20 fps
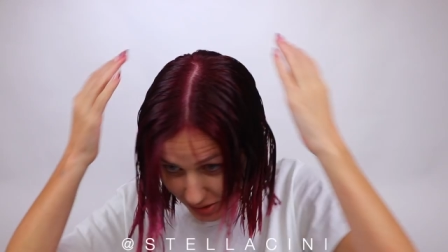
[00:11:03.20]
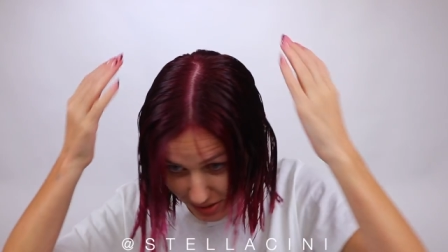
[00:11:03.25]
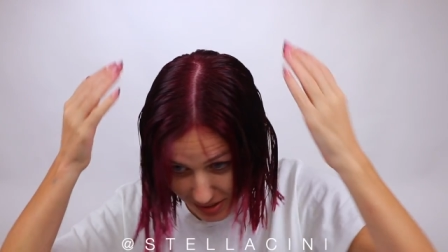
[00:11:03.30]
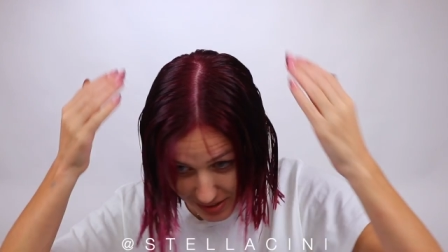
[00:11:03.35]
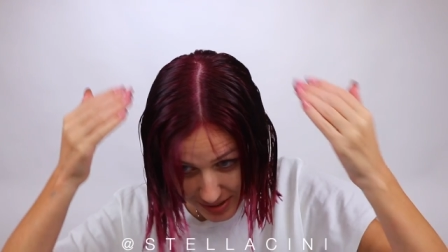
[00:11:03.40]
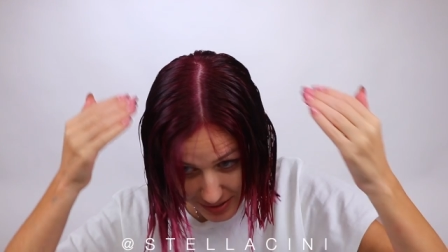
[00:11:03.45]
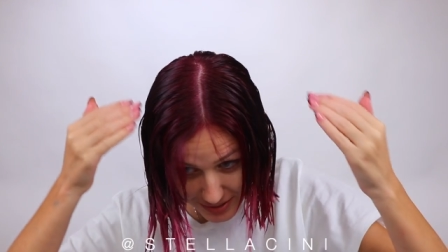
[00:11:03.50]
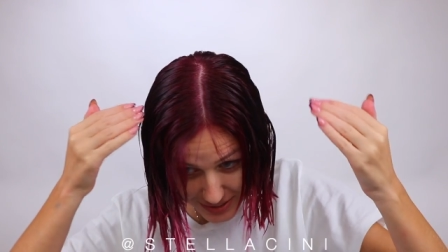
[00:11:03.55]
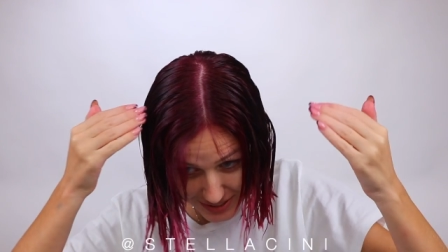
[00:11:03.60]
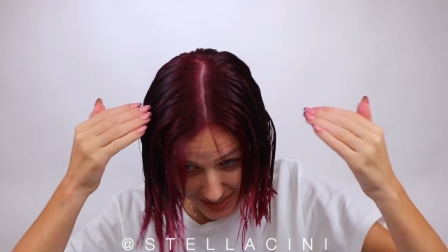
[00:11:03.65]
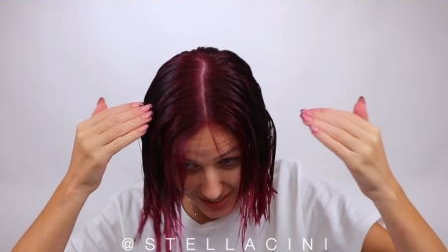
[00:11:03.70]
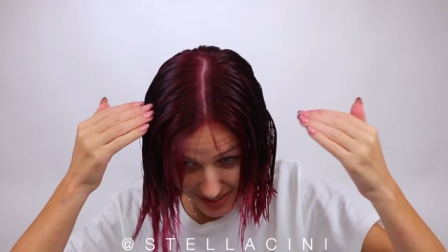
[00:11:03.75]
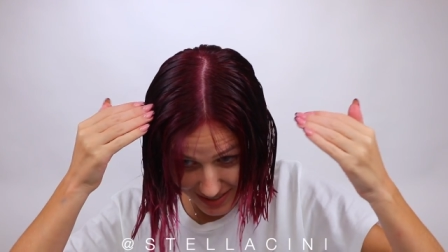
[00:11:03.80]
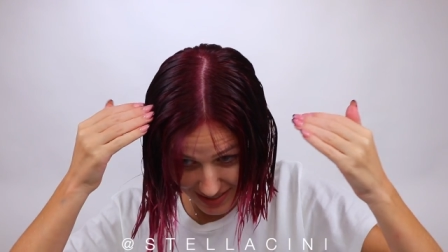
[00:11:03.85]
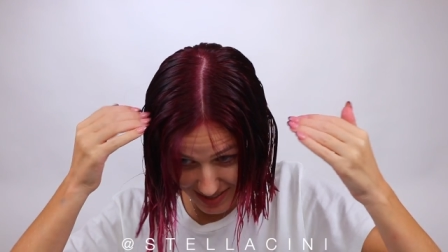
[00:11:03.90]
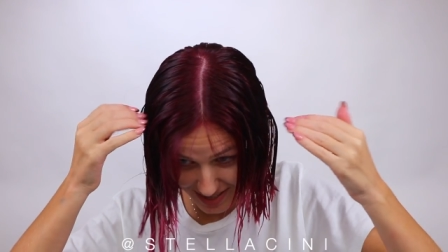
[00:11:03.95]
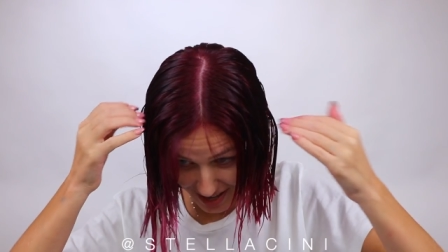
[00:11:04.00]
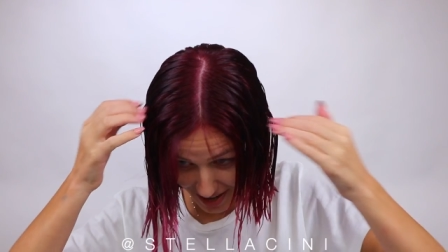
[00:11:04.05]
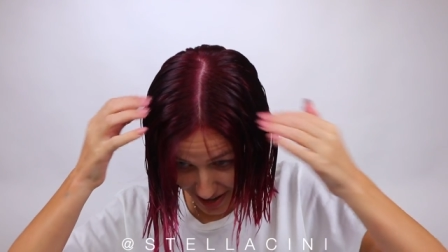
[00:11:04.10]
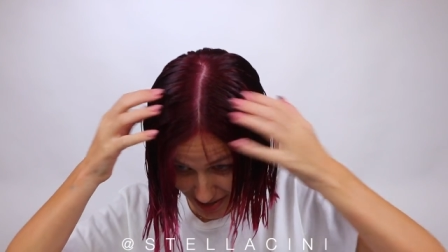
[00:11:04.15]
this looks the
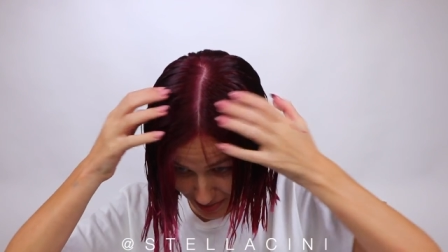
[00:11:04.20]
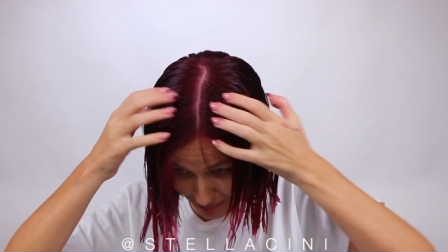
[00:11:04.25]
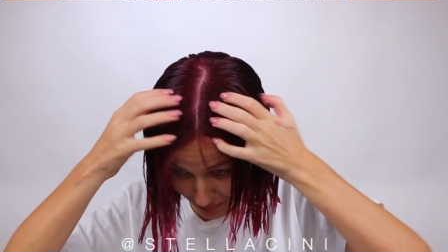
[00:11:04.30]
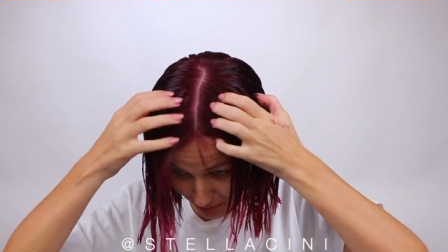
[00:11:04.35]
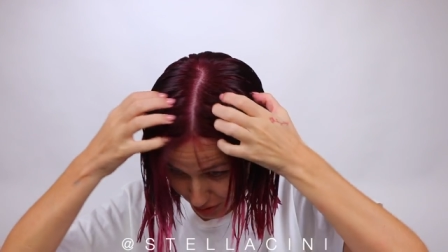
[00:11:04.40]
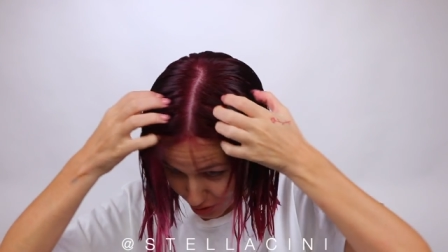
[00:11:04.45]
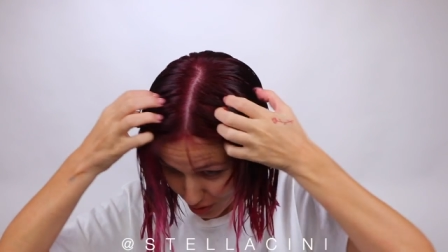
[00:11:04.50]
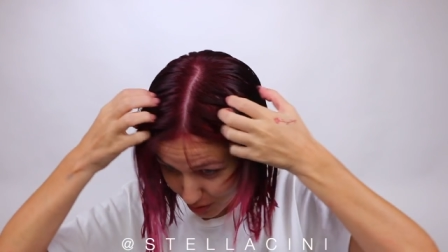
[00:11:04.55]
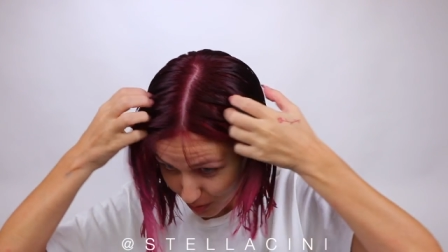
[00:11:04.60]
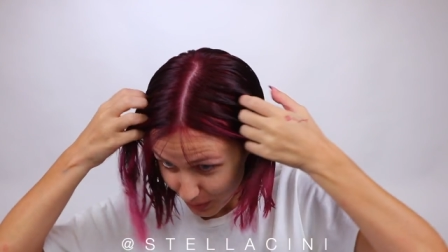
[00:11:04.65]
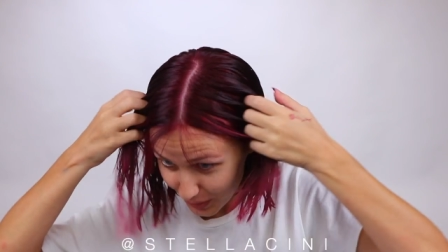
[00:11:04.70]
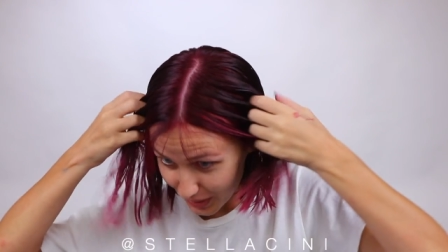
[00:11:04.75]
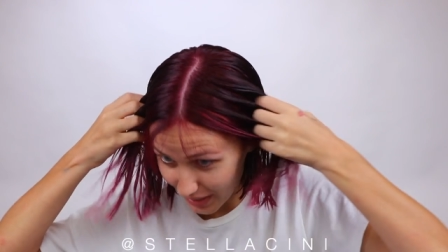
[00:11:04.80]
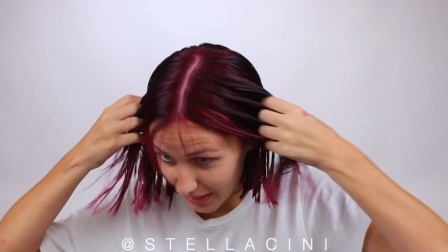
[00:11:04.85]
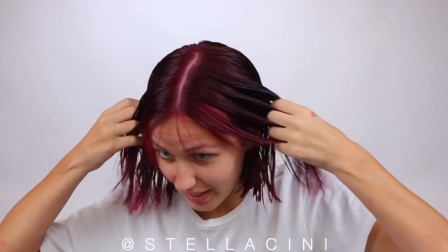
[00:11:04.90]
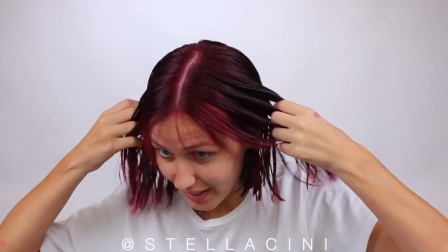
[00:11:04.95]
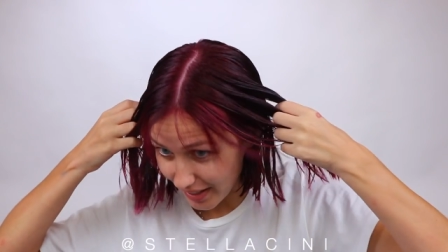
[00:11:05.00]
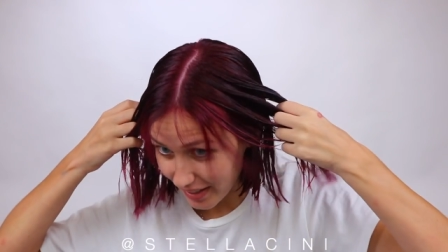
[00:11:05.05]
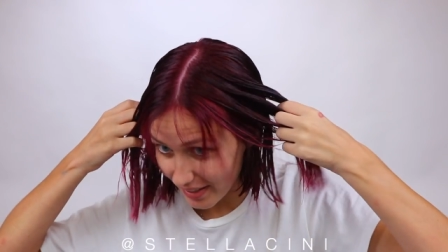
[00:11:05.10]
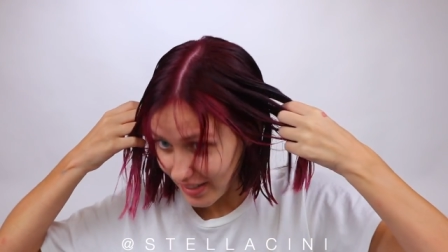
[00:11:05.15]
same to
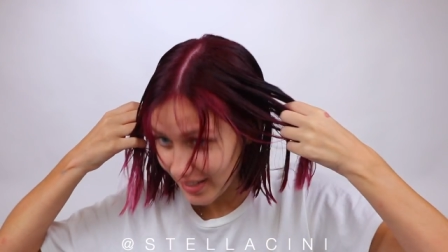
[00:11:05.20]
me.